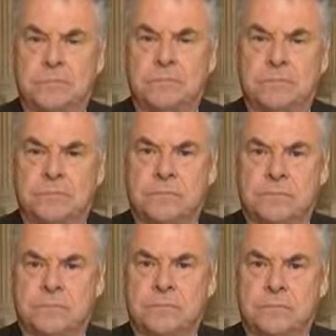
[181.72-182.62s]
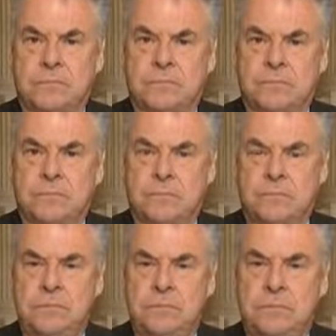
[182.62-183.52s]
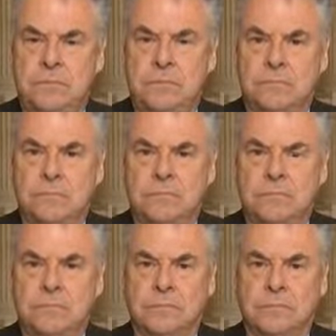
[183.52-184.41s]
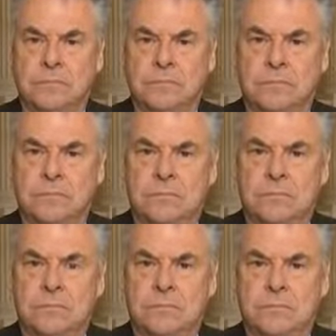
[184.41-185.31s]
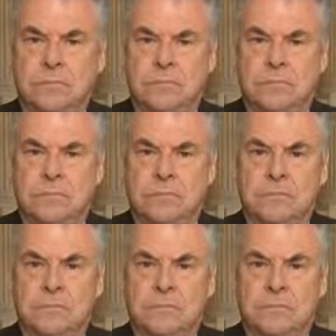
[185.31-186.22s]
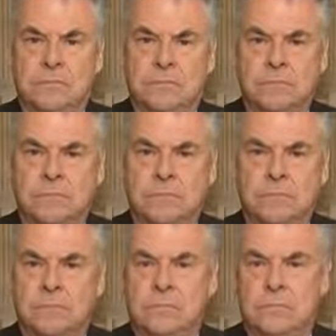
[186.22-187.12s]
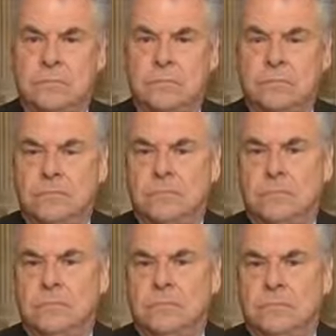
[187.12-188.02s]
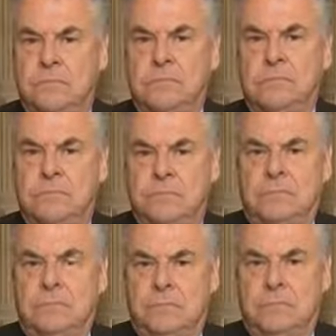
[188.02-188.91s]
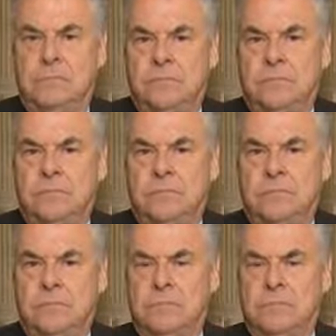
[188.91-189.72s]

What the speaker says: (not speaking)